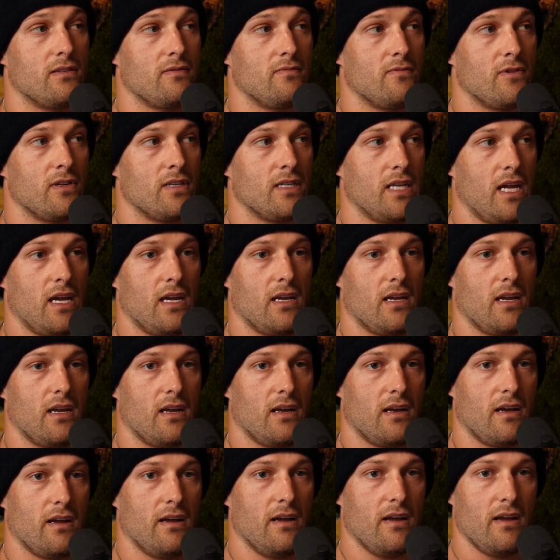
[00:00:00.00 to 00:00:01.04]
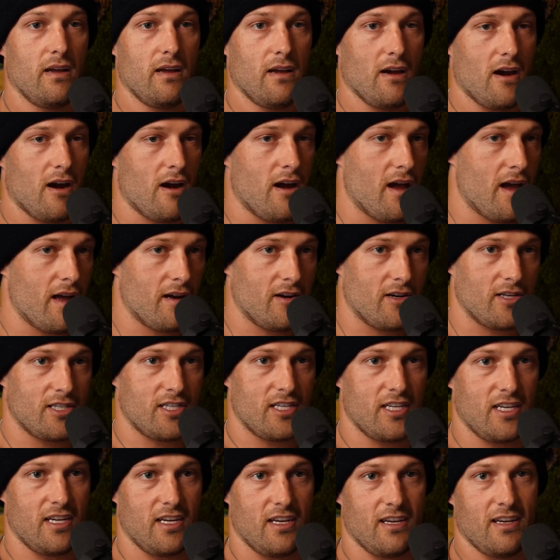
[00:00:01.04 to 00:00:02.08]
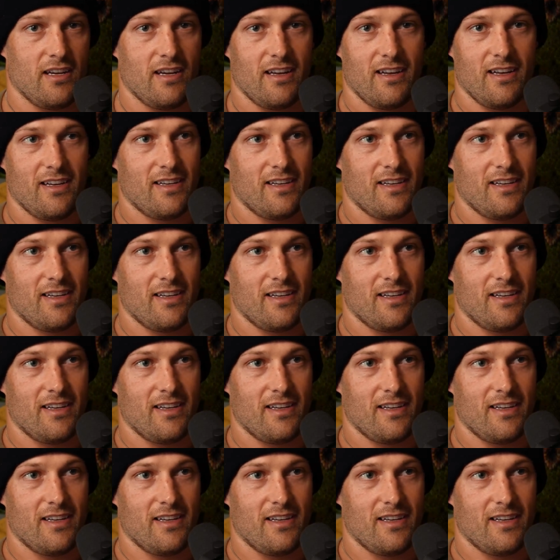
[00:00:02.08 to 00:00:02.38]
we're taking our energy,